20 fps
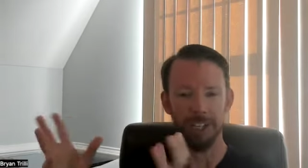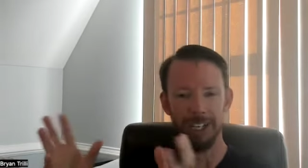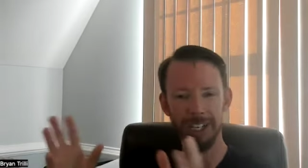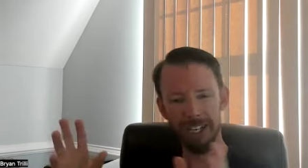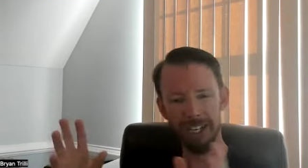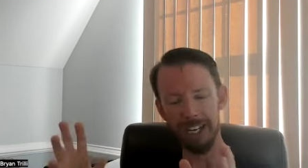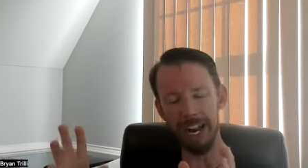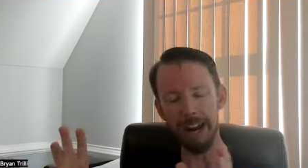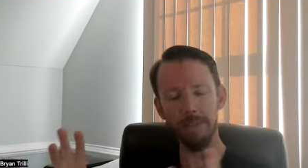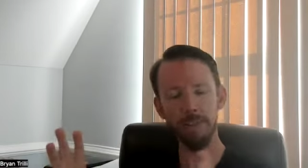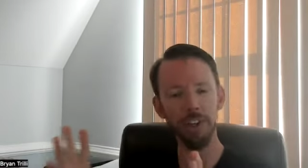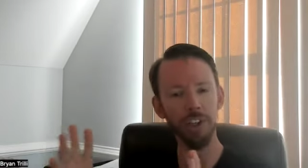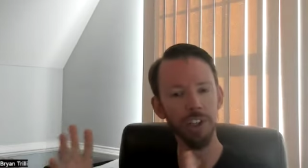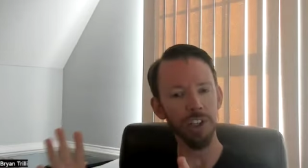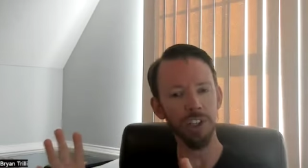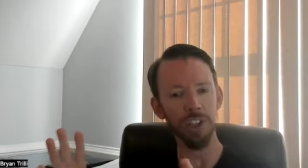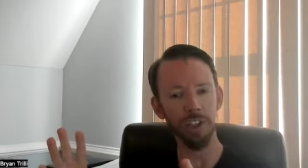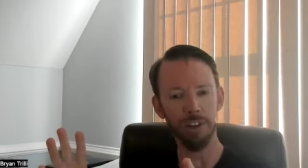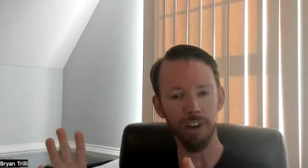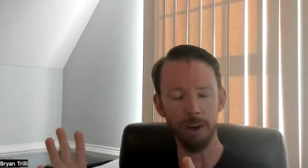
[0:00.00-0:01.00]
And average
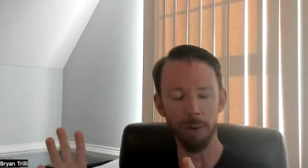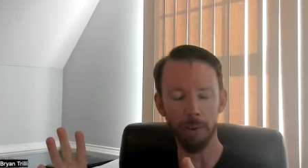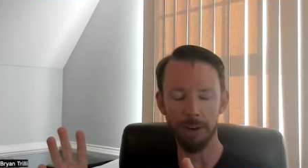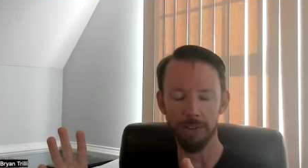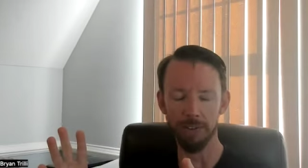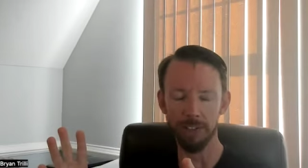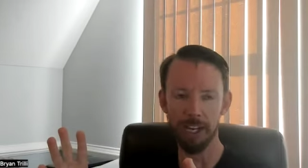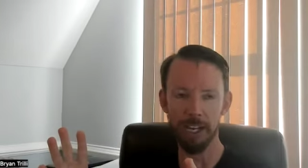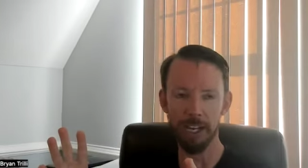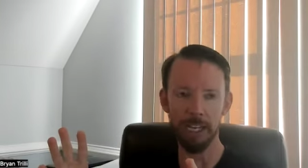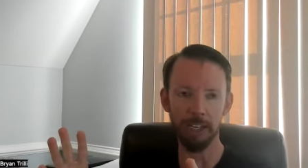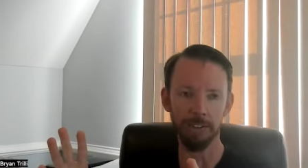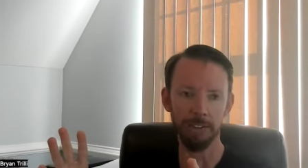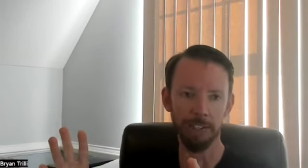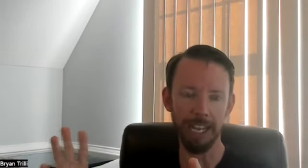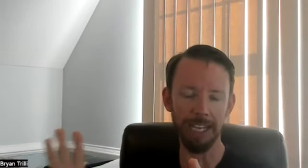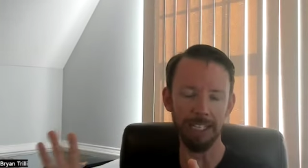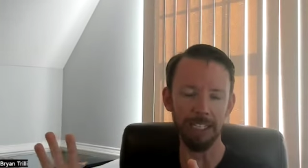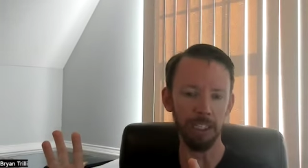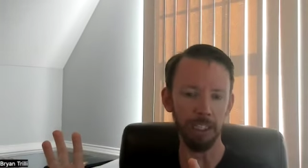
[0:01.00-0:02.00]
isn't the great way of saying it,
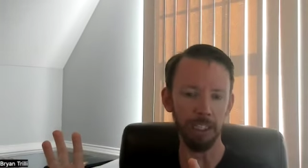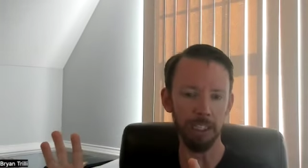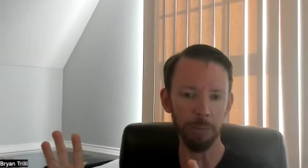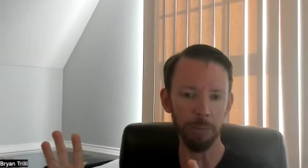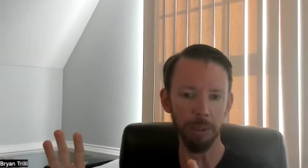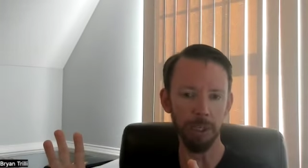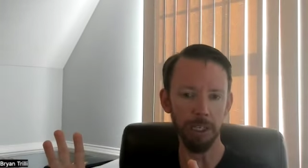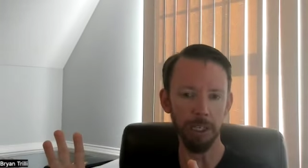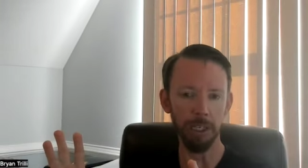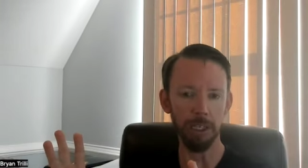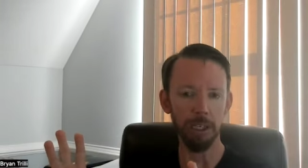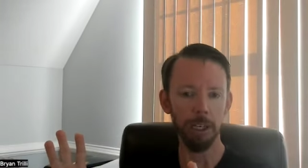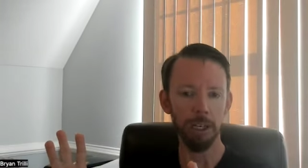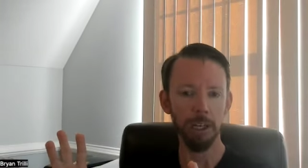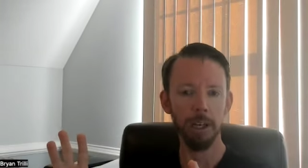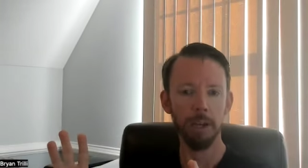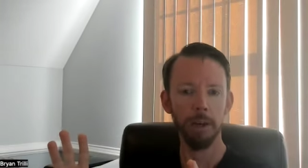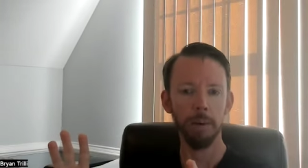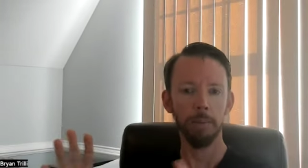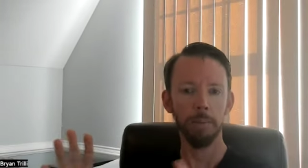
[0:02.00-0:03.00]
technically speaking,
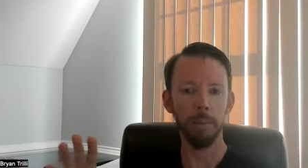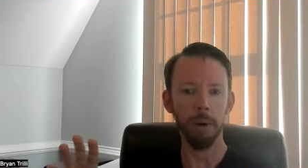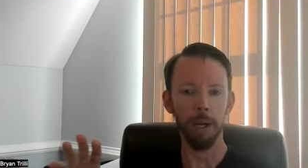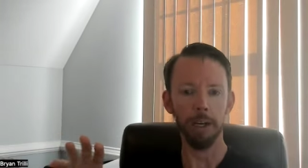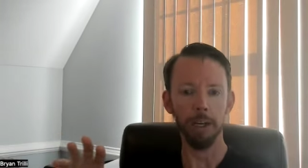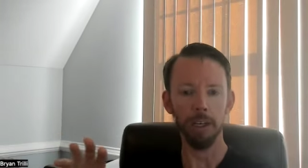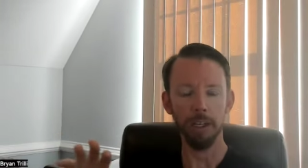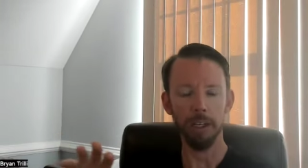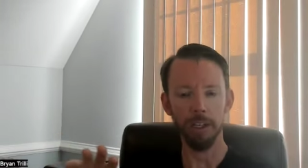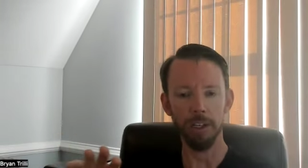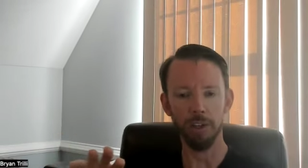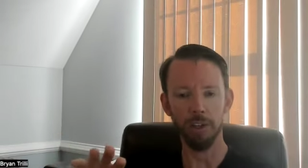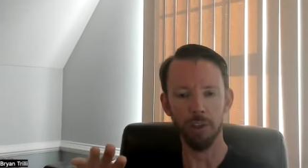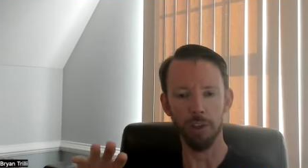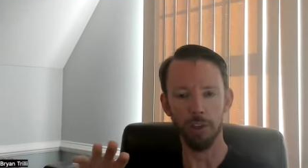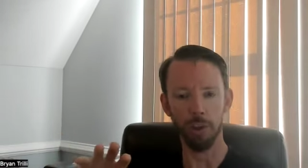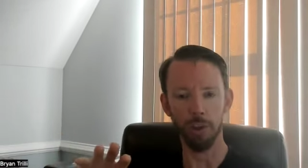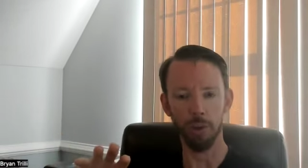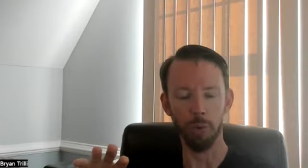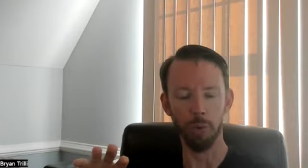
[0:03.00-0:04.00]
but is the,
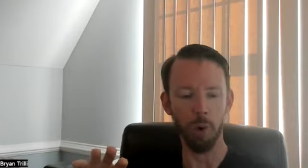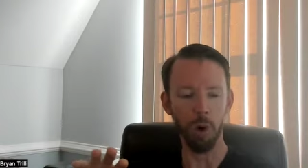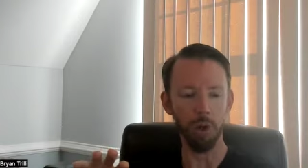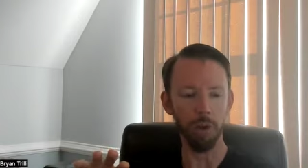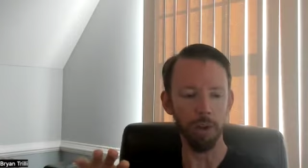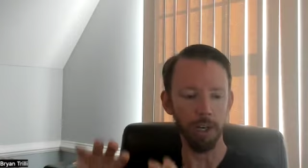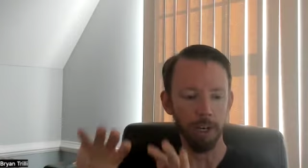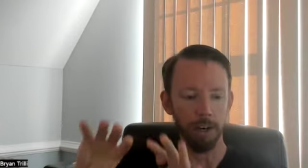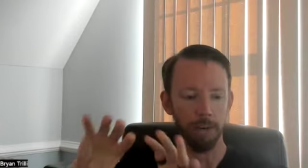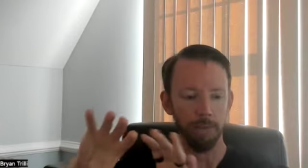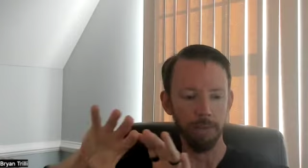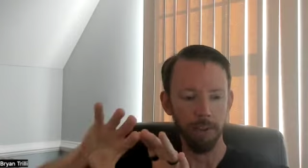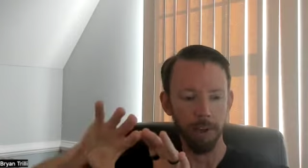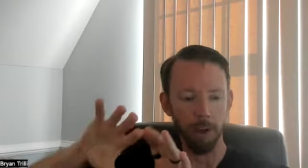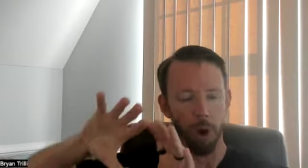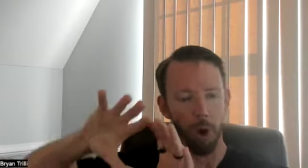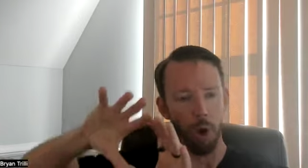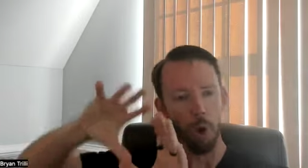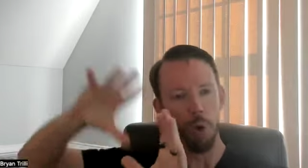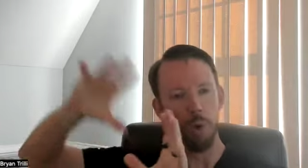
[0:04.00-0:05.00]
the quality of
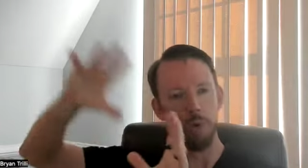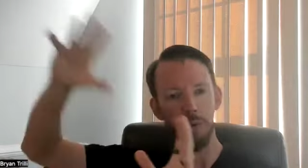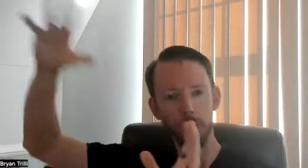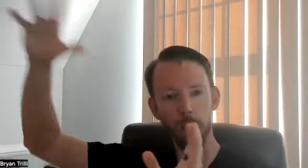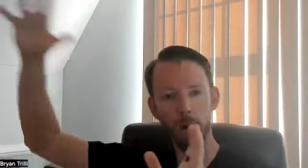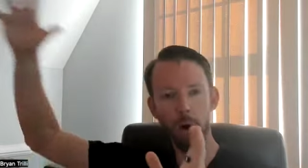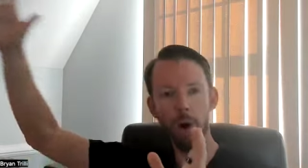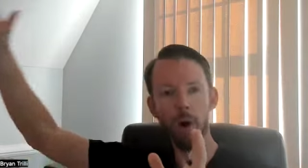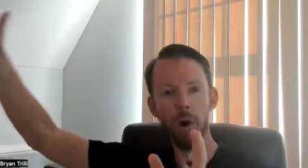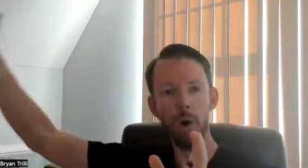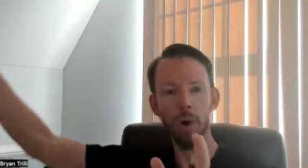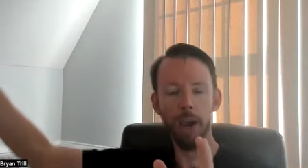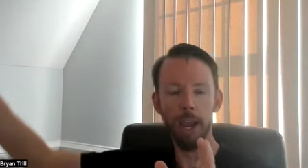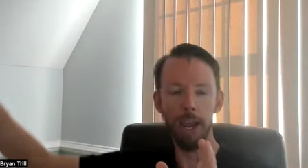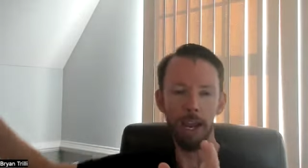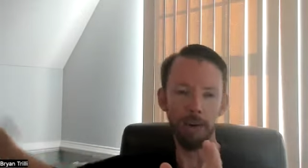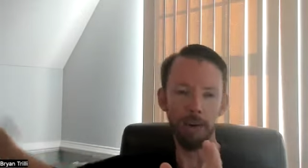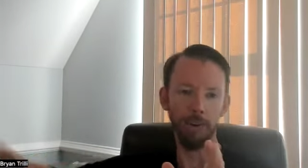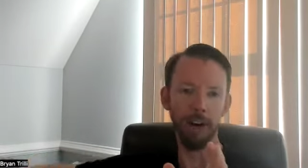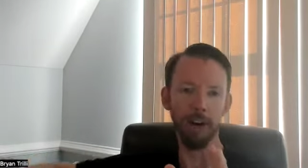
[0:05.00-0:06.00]
the overall,
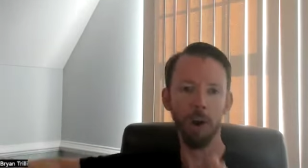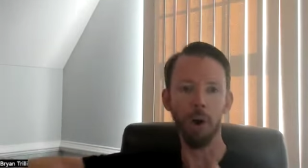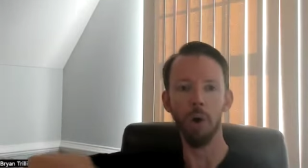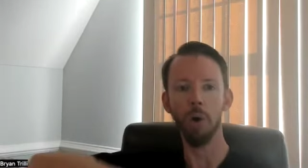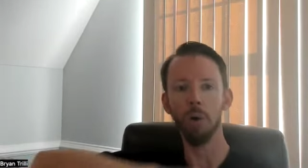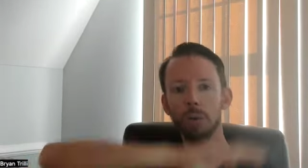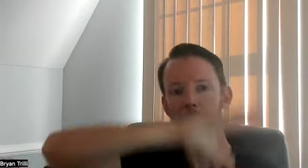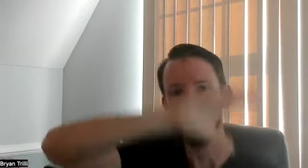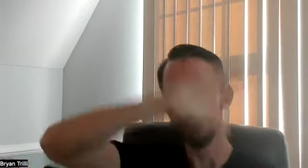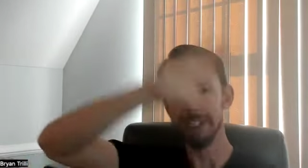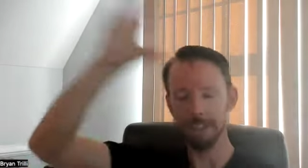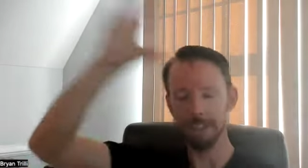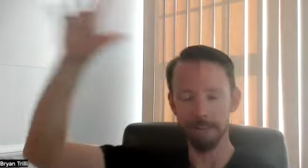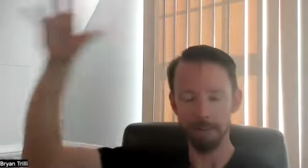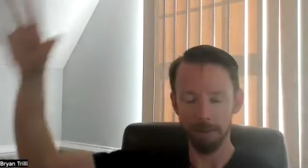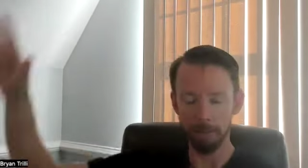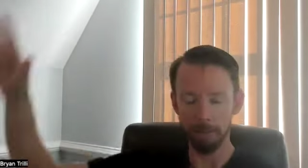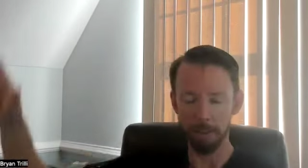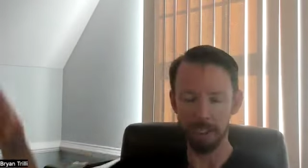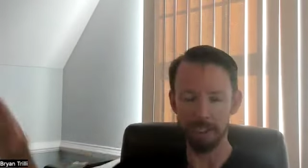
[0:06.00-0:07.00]
hey, I read all these
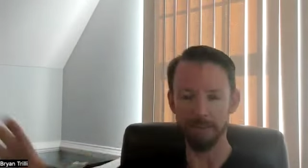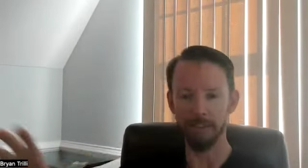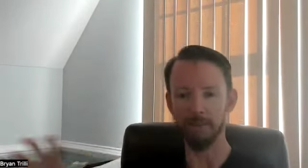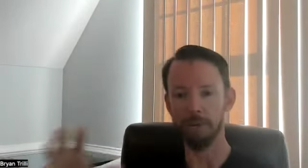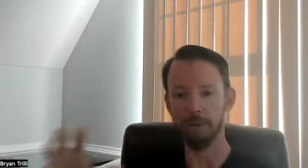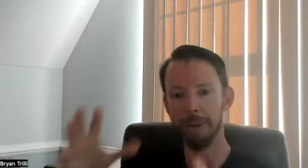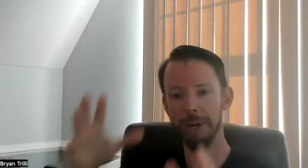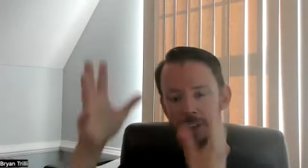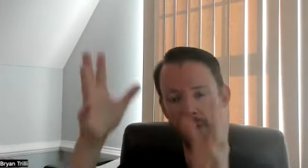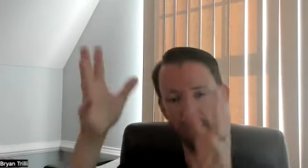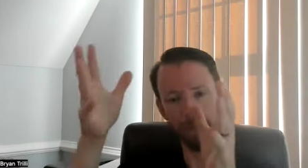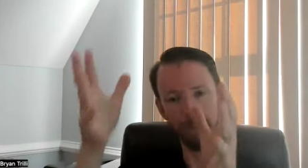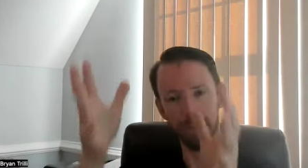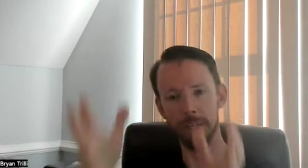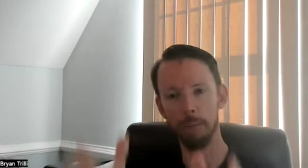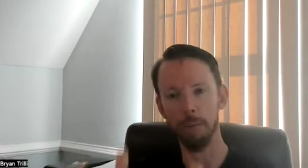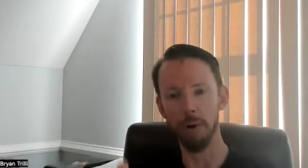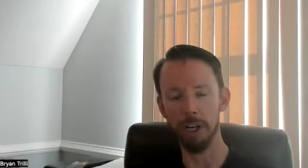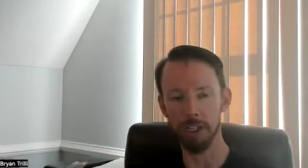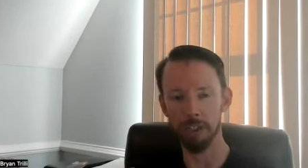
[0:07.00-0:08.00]
bits of information I'm
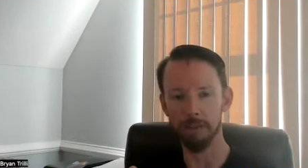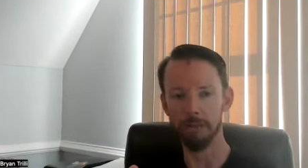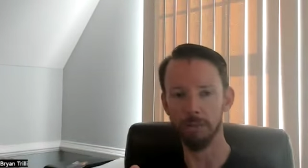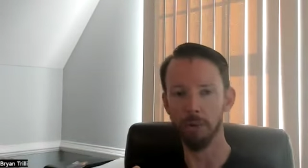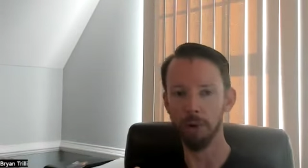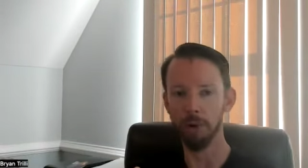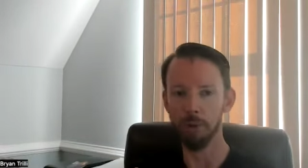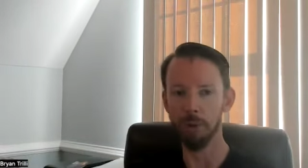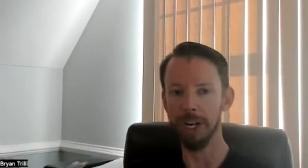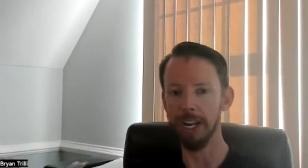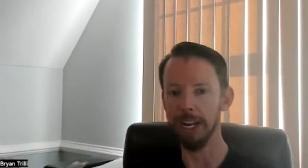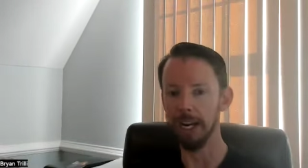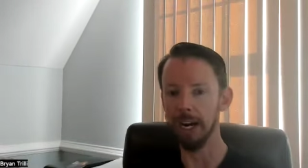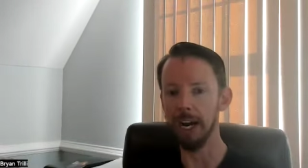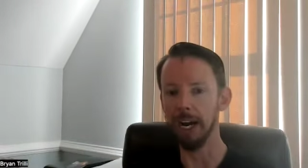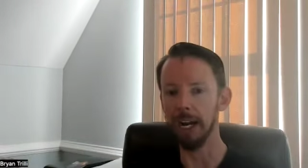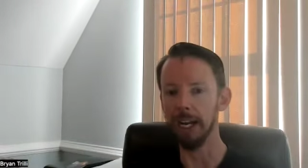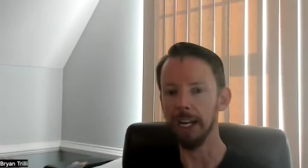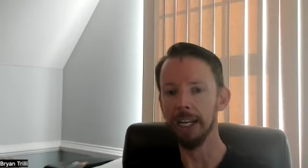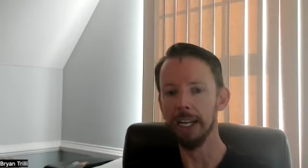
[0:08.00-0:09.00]
summarizing for you in
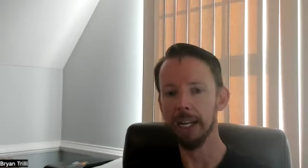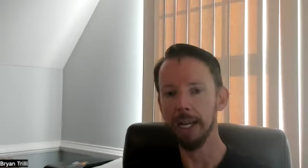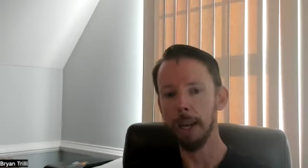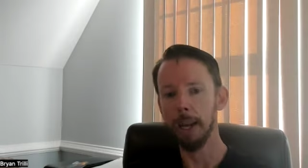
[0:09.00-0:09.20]
AI